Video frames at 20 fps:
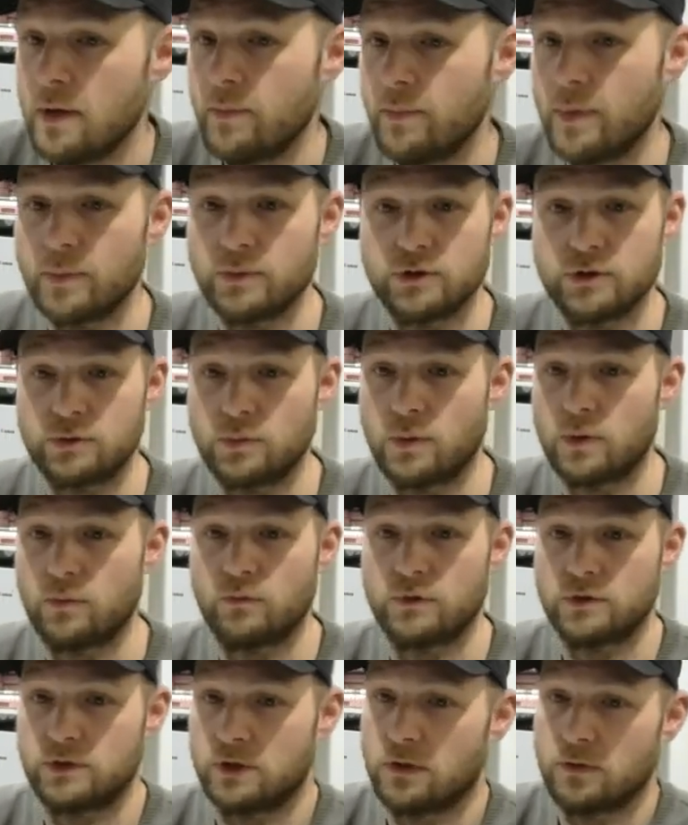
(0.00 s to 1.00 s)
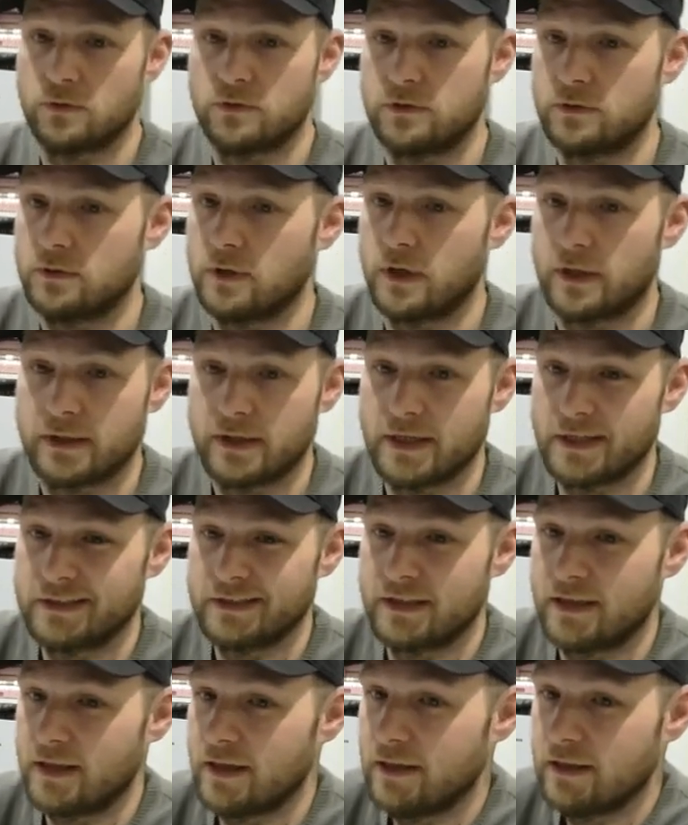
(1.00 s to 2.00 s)
People just want results like
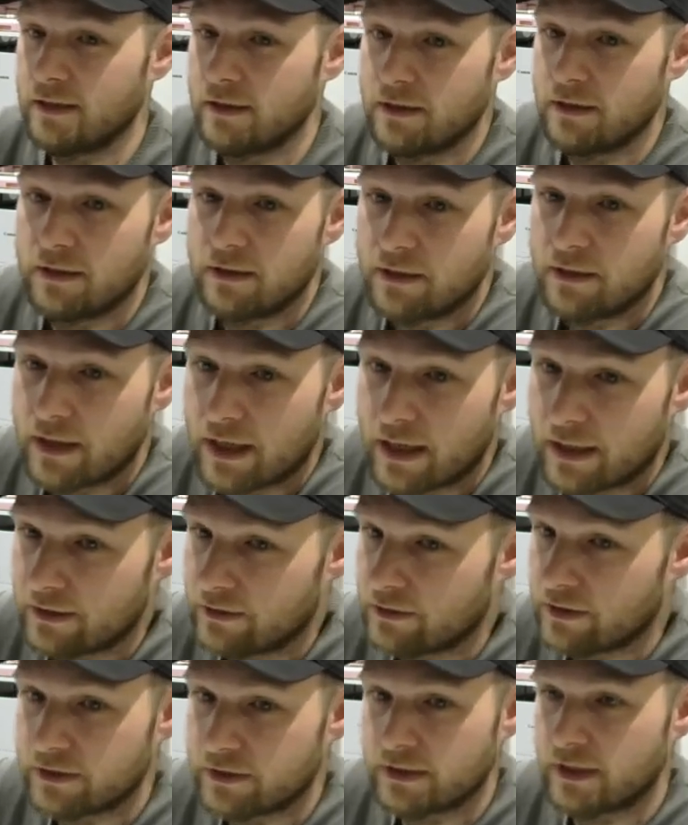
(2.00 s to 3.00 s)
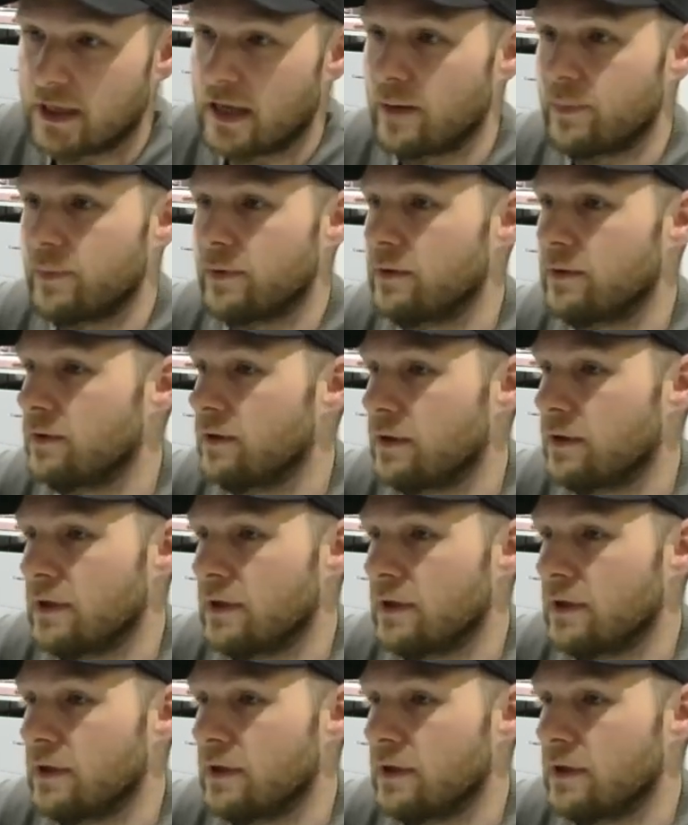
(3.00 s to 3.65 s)
yesterday, and it doesn't happen.